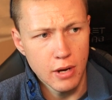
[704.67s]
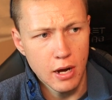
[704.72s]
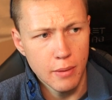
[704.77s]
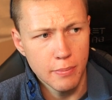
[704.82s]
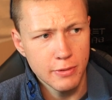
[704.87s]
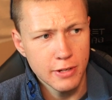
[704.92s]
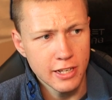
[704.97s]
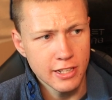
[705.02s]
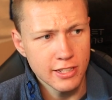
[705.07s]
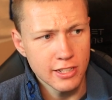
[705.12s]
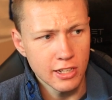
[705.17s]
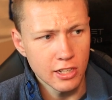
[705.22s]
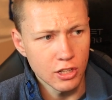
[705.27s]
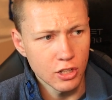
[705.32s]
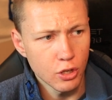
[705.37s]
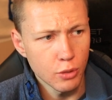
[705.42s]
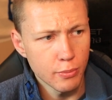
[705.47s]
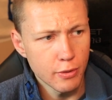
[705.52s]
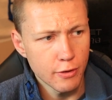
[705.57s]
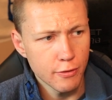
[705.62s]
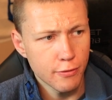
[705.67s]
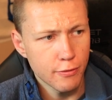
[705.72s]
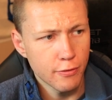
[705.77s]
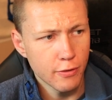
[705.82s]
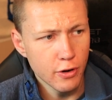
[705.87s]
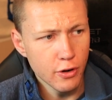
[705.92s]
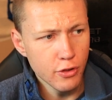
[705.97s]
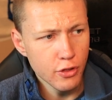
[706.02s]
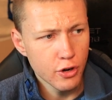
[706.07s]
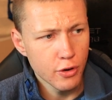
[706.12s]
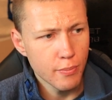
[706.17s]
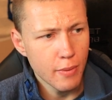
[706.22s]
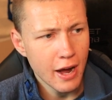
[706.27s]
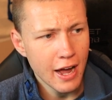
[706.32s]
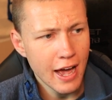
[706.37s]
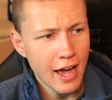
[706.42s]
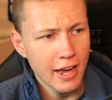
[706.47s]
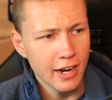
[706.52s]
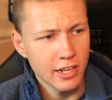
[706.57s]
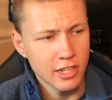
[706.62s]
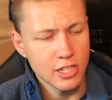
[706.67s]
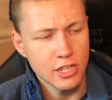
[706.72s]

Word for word: updates a little bit further by adding